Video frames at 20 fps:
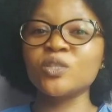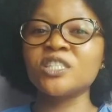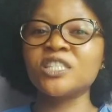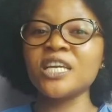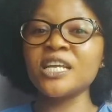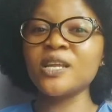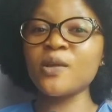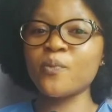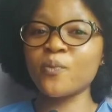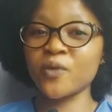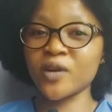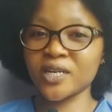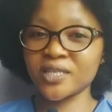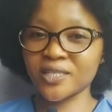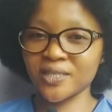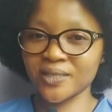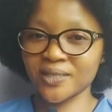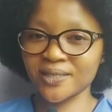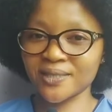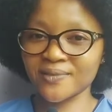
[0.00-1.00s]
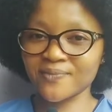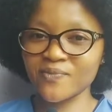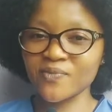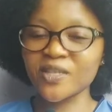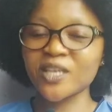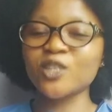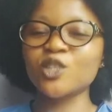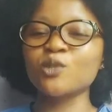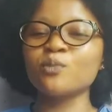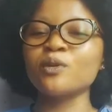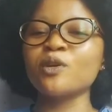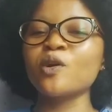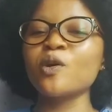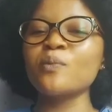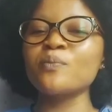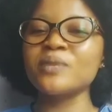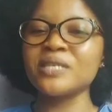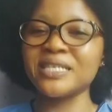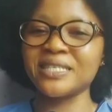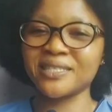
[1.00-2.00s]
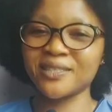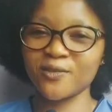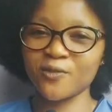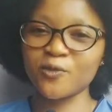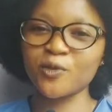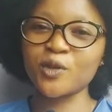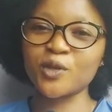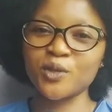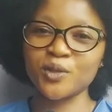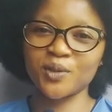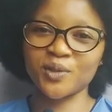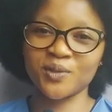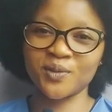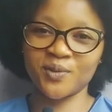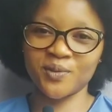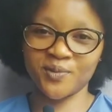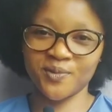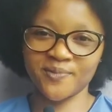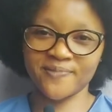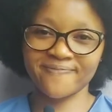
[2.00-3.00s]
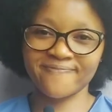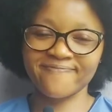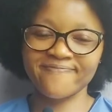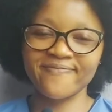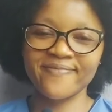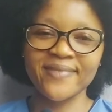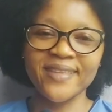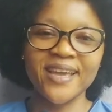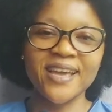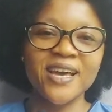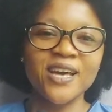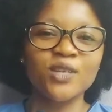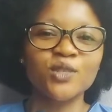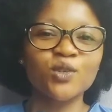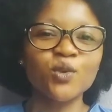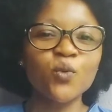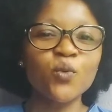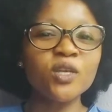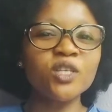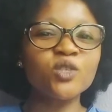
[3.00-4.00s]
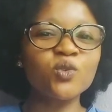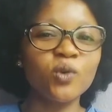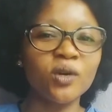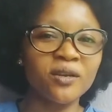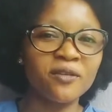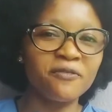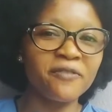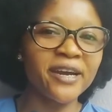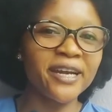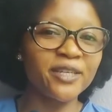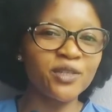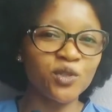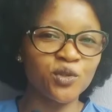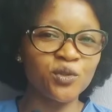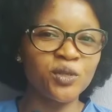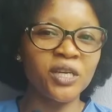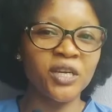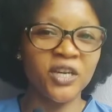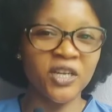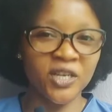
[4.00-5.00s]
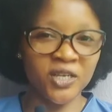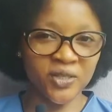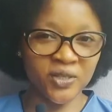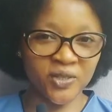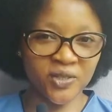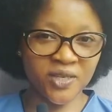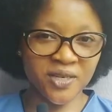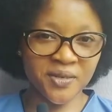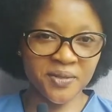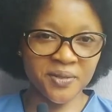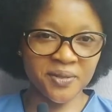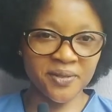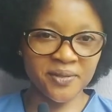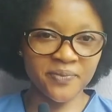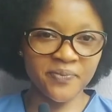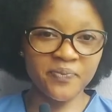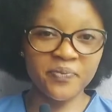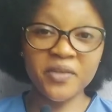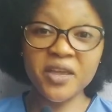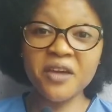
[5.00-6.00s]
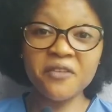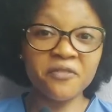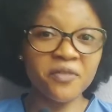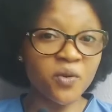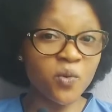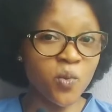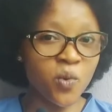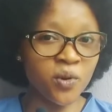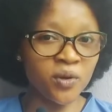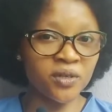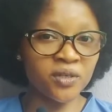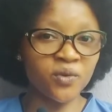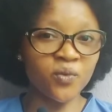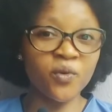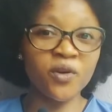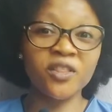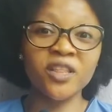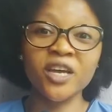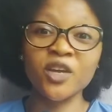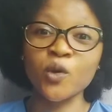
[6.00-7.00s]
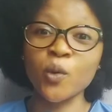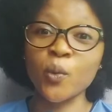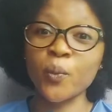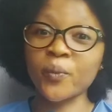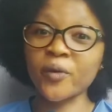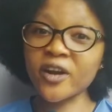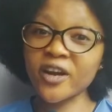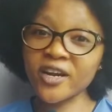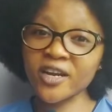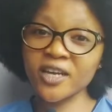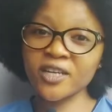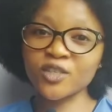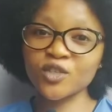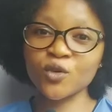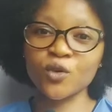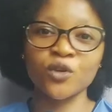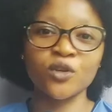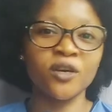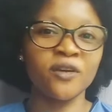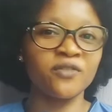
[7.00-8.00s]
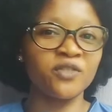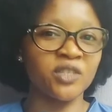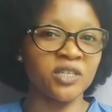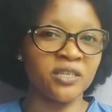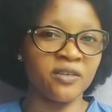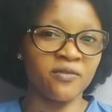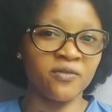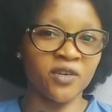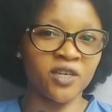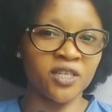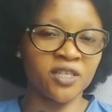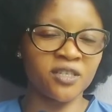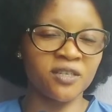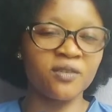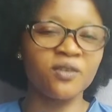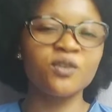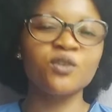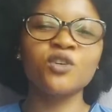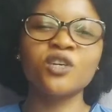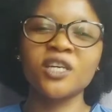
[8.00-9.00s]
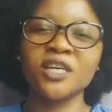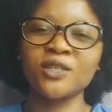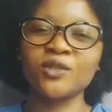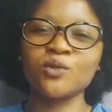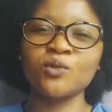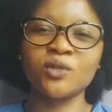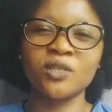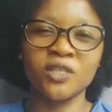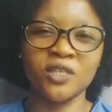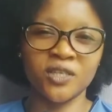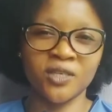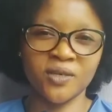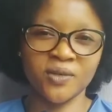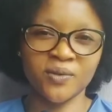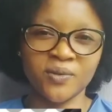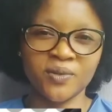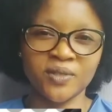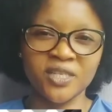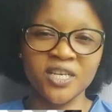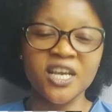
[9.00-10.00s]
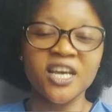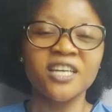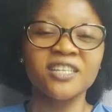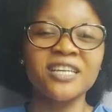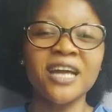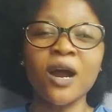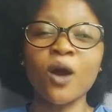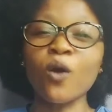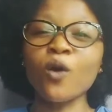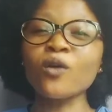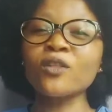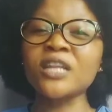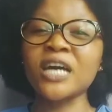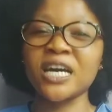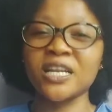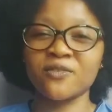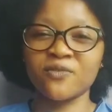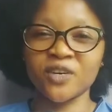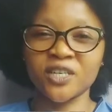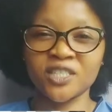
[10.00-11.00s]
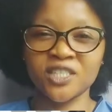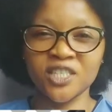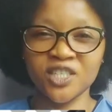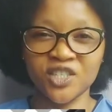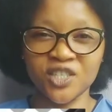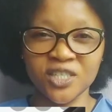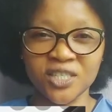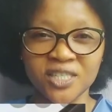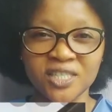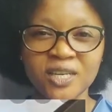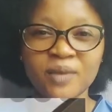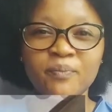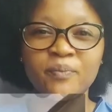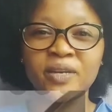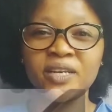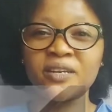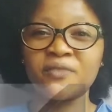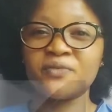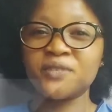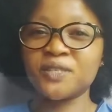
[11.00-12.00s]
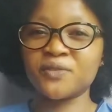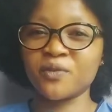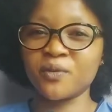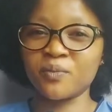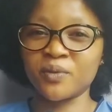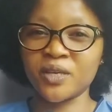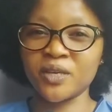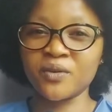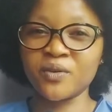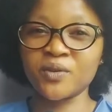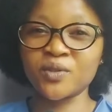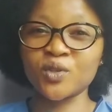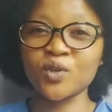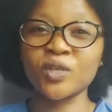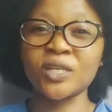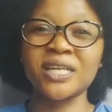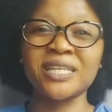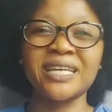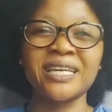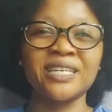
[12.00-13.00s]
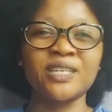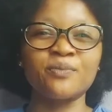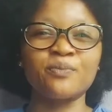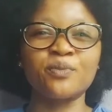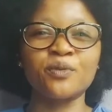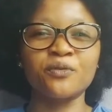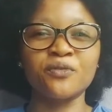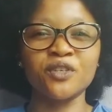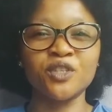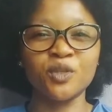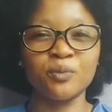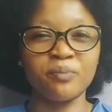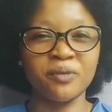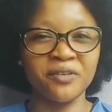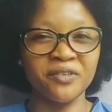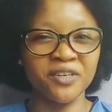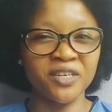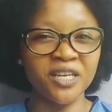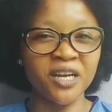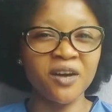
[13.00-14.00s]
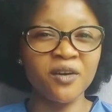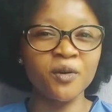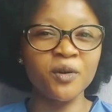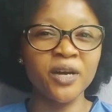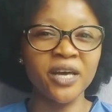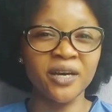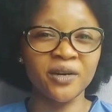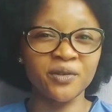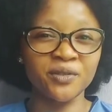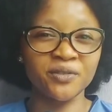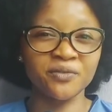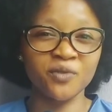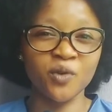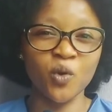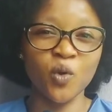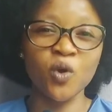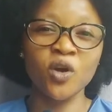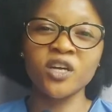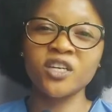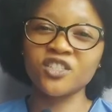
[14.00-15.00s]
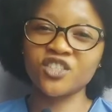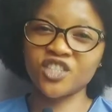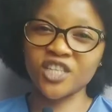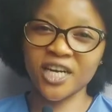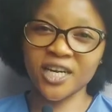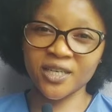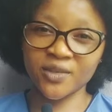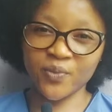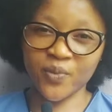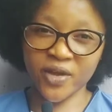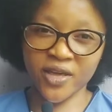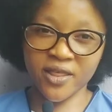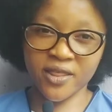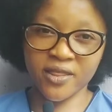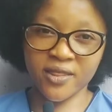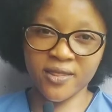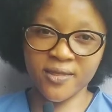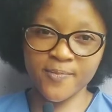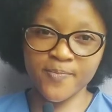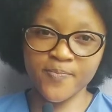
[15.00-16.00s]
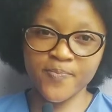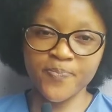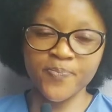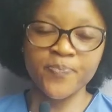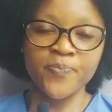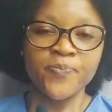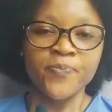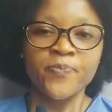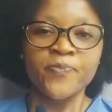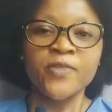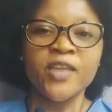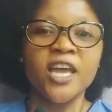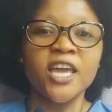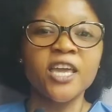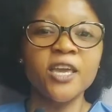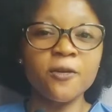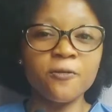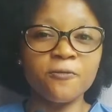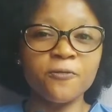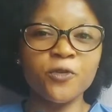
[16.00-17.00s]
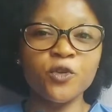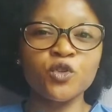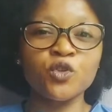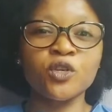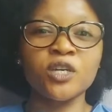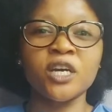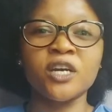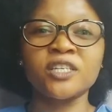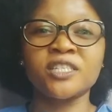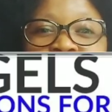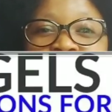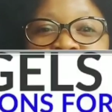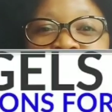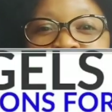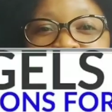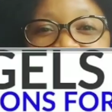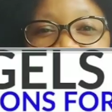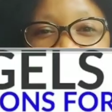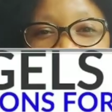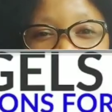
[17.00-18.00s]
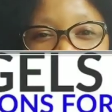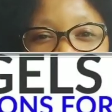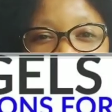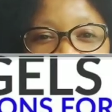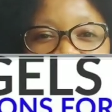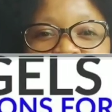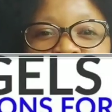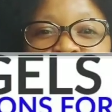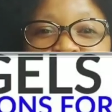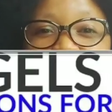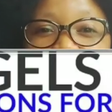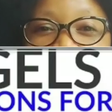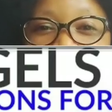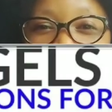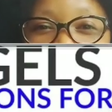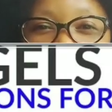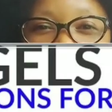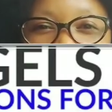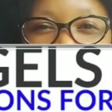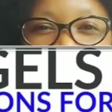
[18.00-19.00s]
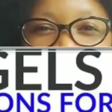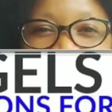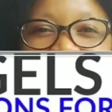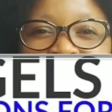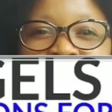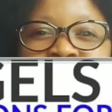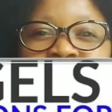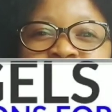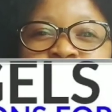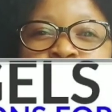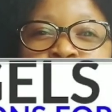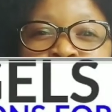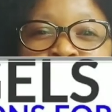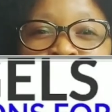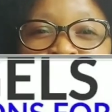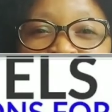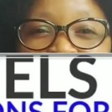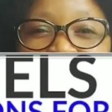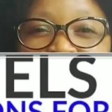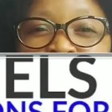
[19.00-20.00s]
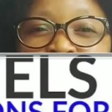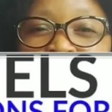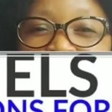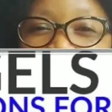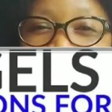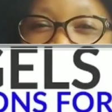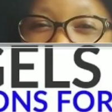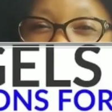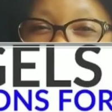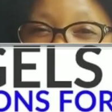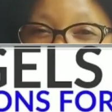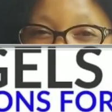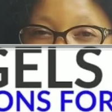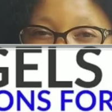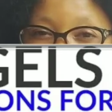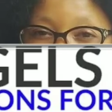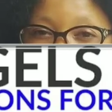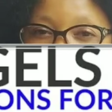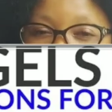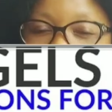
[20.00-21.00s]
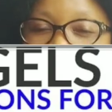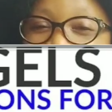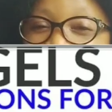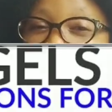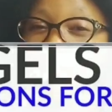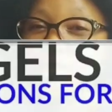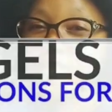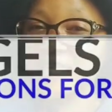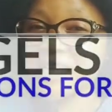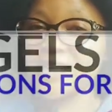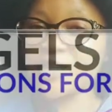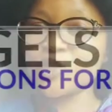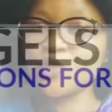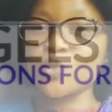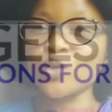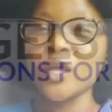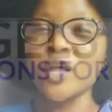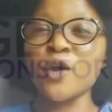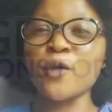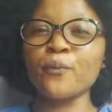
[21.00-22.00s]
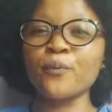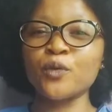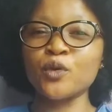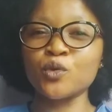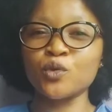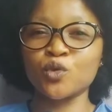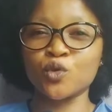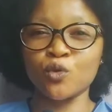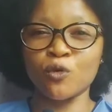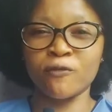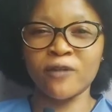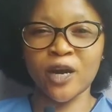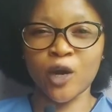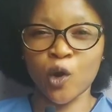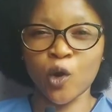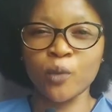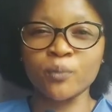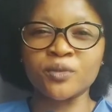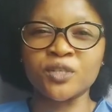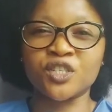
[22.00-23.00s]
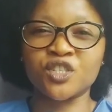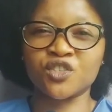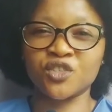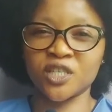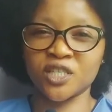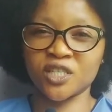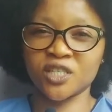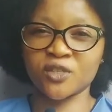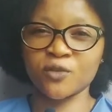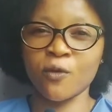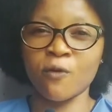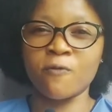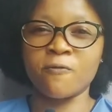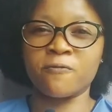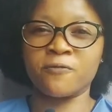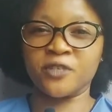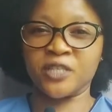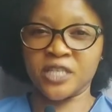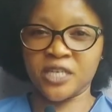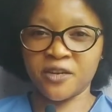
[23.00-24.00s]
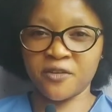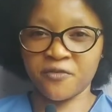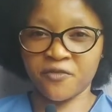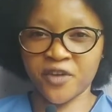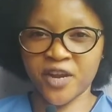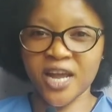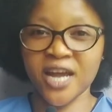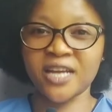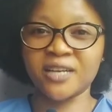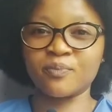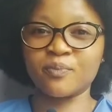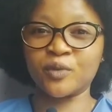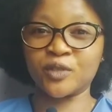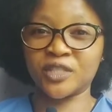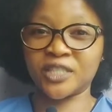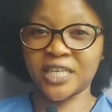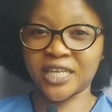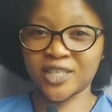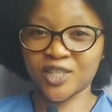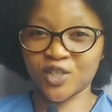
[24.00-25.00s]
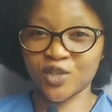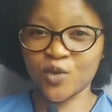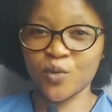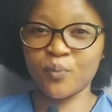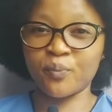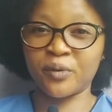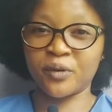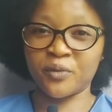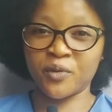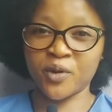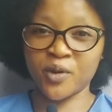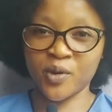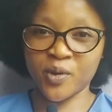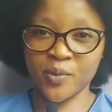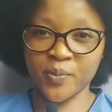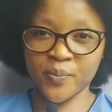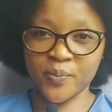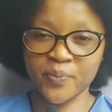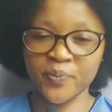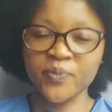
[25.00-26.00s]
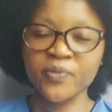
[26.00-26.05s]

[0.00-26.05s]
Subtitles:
with daily practice, it will become easy for you to do. So who is qualified to do Kegel exercises? Everyone, whether you're pregnant or you have delivered, you can do Kegels. There are other advantages and benefits from Kegels other than improving the perineal health for childbirth. If you do Kegel exercises during pregnancy and the muscles of perineum are firm, like we said, it will help you to overcome the stress of delivery and protect your perineum.